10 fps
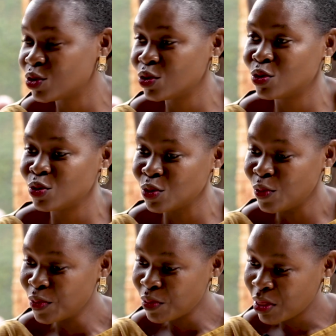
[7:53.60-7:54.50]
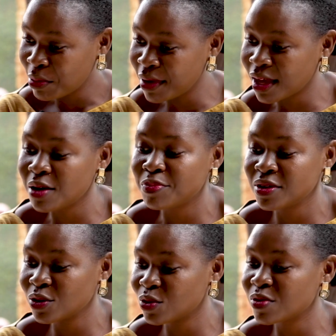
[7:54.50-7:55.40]
to do makeup
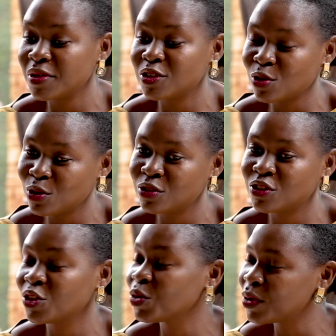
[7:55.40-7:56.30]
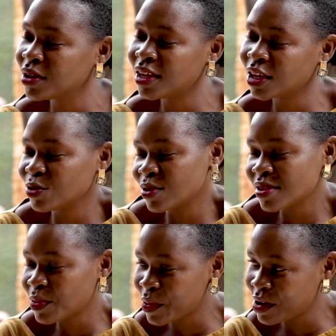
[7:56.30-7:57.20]
and cosmetology, you were like not
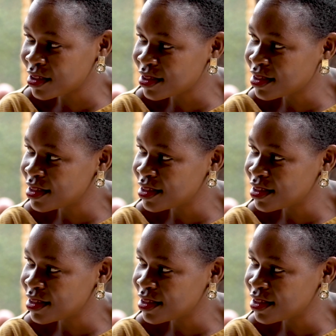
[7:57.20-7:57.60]
surprised?